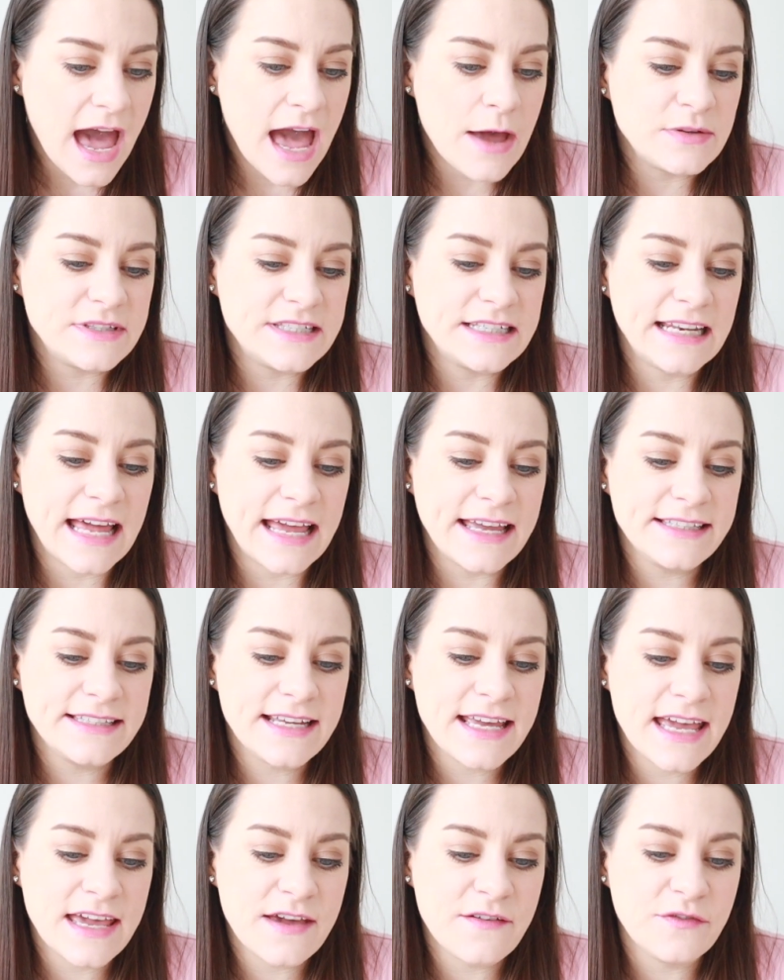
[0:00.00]
"I was delighted
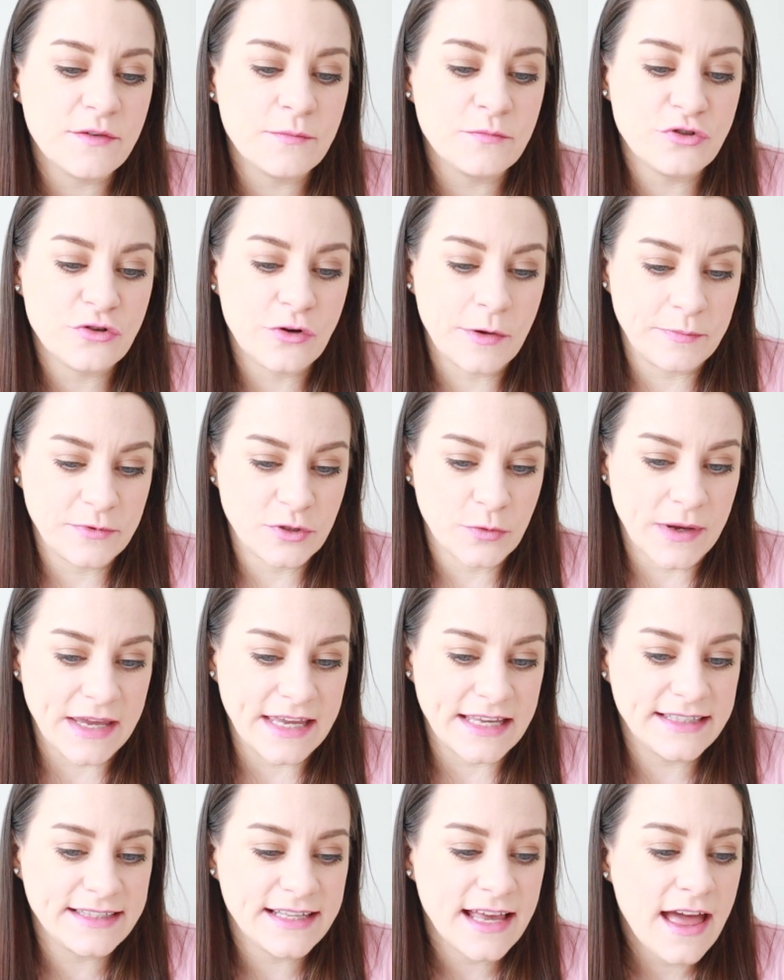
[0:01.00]
to hear from
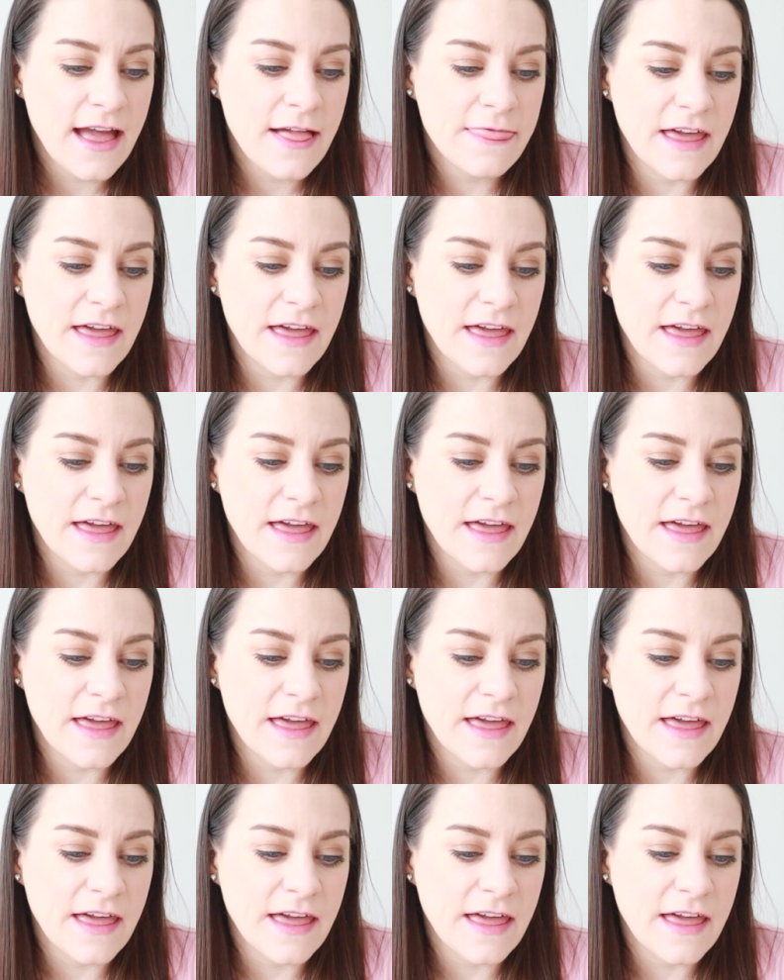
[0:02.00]
Triptweeze